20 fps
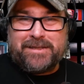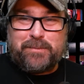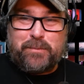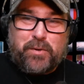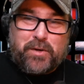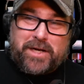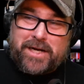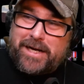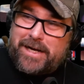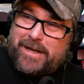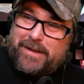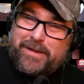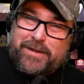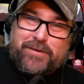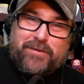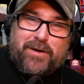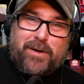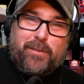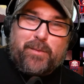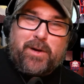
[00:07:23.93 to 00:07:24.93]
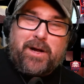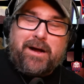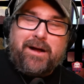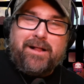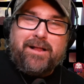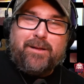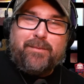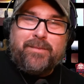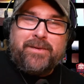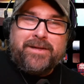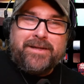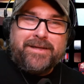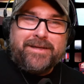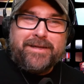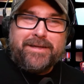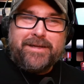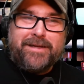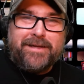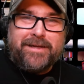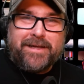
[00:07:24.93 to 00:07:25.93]
put into the Trump column,
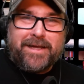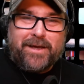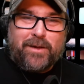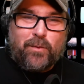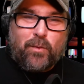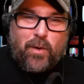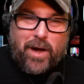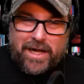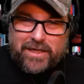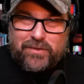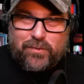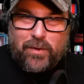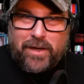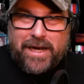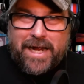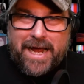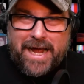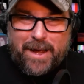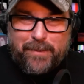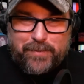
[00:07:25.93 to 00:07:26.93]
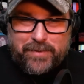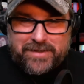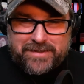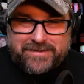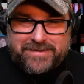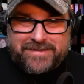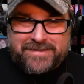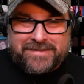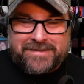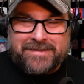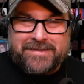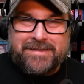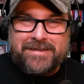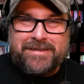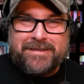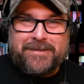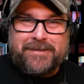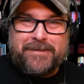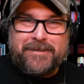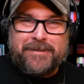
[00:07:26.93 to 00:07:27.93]
and watch what happens.
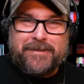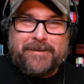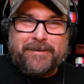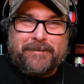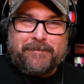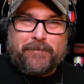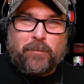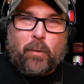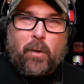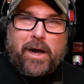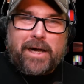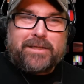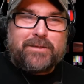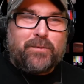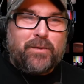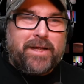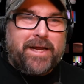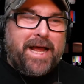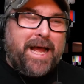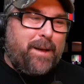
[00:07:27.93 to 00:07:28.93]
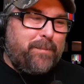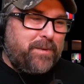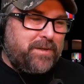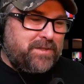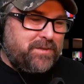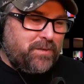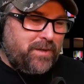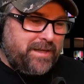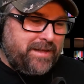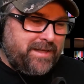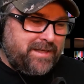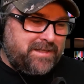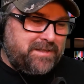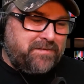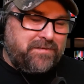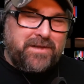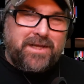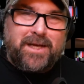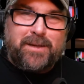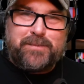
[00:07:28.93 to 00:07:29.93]
Watch what happens when this
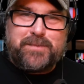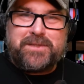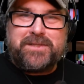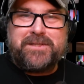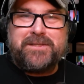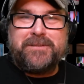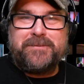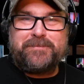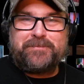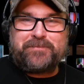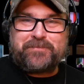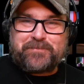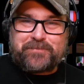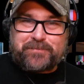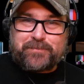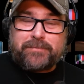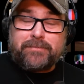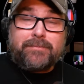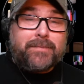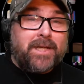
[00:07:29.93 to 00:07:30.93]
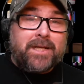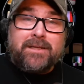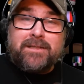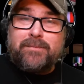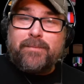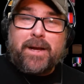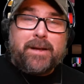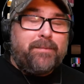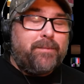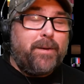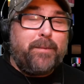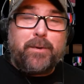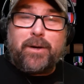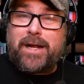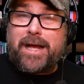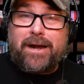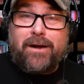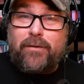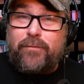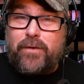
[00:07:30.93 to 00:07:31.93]
flips. As I
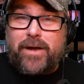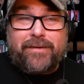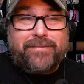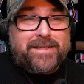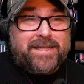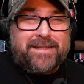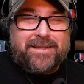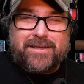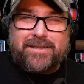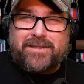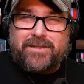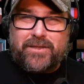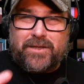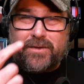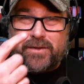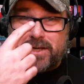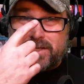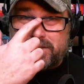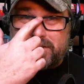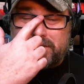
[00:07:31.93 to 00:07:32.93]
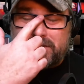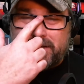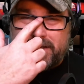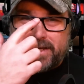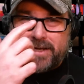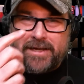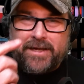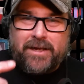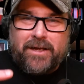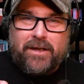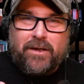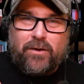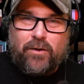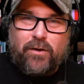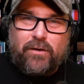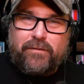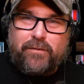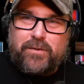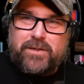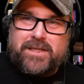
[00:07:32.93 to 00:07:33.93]
remember, I don't know if I've said this to you yesterday
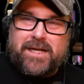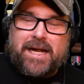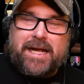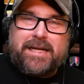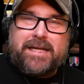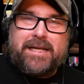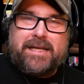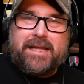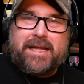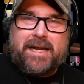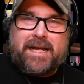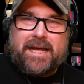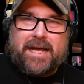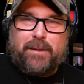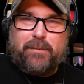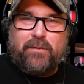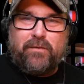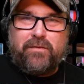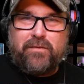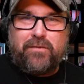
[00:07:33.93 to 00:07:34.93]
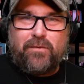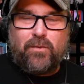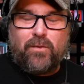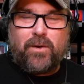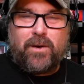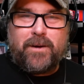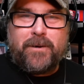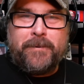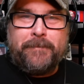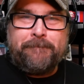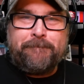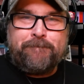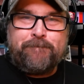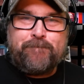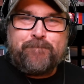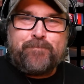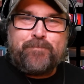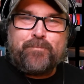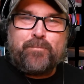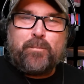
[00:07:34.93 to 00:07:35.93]
or if it was an idea that I had before,
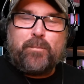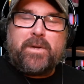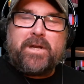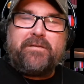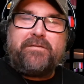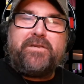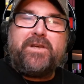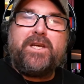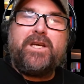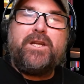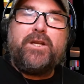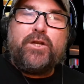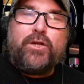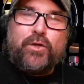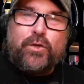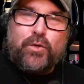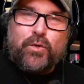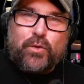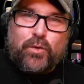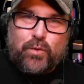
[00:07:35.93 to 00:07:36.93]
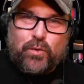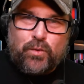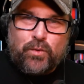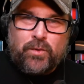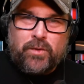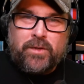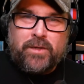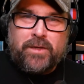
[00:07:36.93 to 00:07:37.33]
but if you knew,